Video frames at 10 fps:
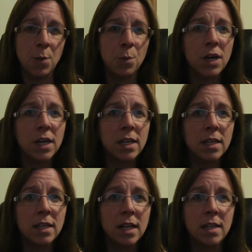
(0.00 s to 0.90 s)
Breaking
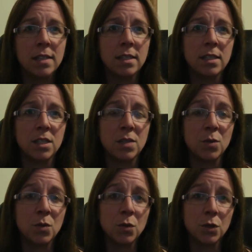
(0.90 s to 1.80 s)
the class into
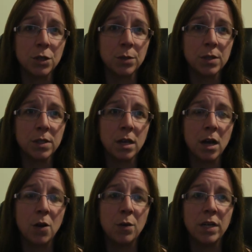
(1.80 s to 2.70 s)
small groups,
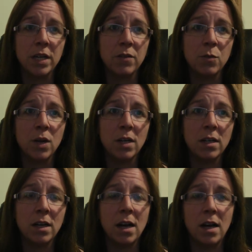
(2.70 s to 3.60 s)
I would give one
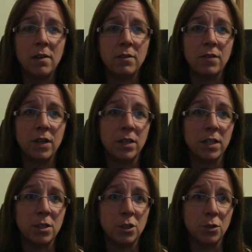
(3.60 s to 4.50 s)
half
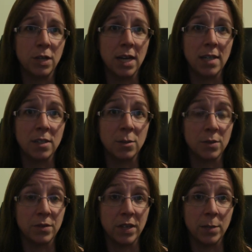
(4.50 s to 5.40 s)
various short
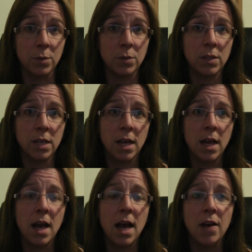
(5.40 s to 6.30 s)
Aesop's fables
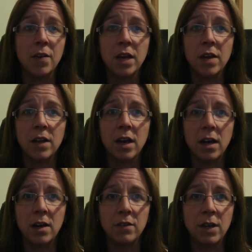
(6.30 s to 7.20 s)
and the other
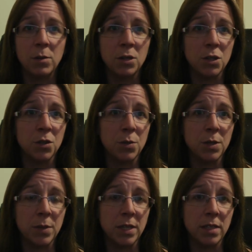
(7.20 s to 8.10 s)
half Aboriginal
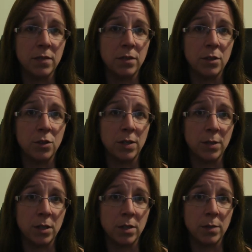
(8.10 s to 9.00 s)
perspective
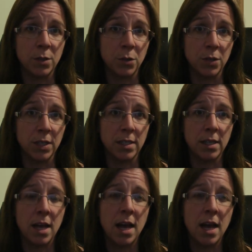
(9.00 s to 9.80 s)
Dreamtime stories,